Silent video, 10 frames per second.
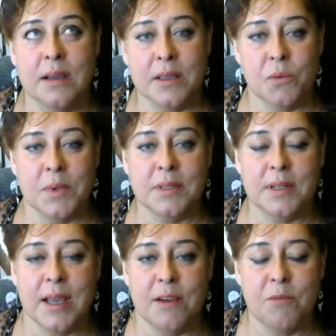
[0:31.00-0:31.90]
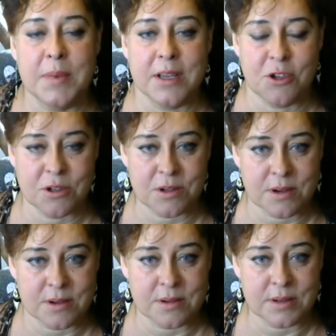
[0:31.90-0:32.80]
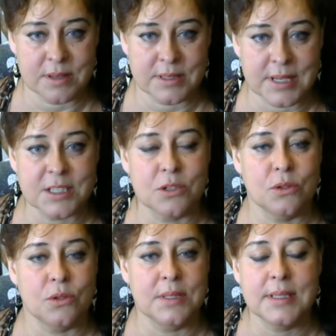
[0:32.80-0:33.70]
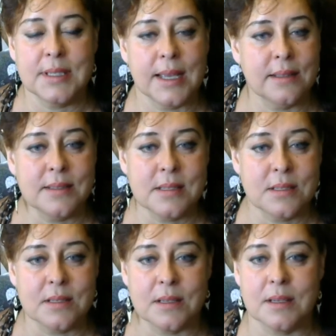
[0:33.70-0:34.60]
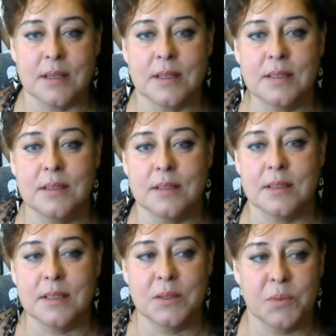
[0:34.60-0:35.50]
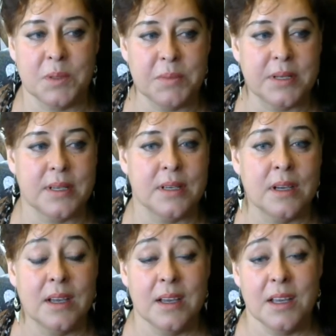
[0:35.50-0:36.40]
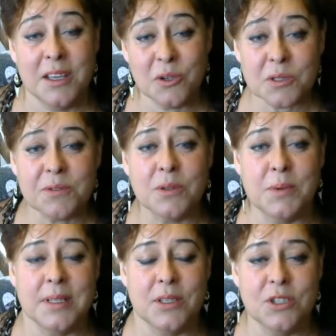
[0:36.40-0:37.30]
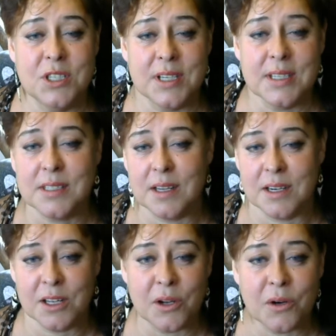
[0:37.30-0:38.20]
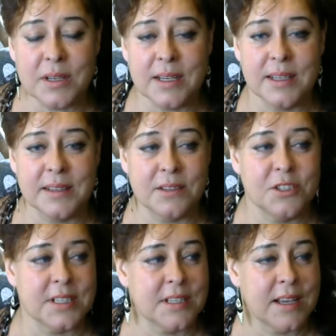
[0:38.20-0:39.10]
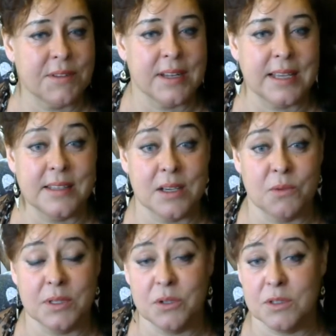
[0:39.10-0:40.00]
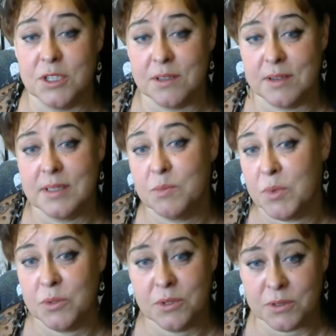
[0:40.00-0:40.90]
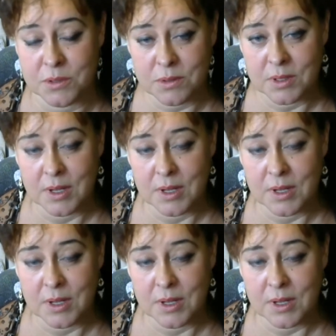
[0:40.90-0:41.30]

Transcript: You will not have much attention to details, and it will be useful when you just start learning it and just have an idea what you're generally supposed to do.